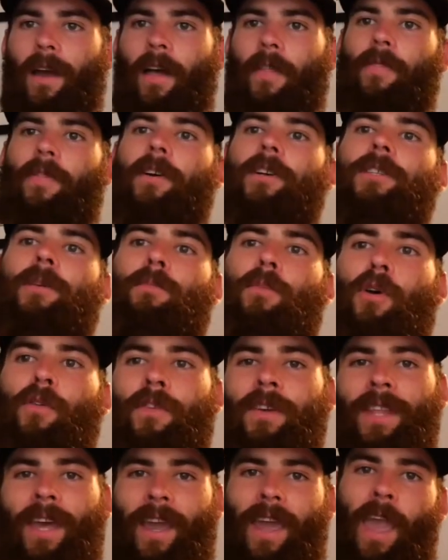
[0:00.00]
There's a
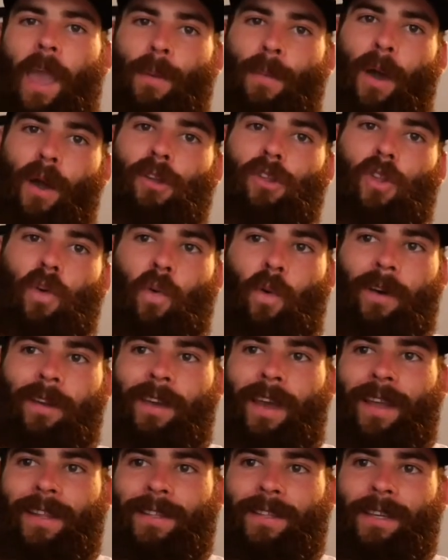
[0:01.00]
movie that came out in
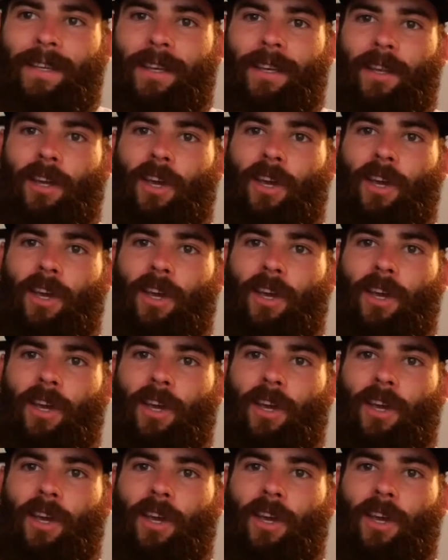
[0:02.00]
2018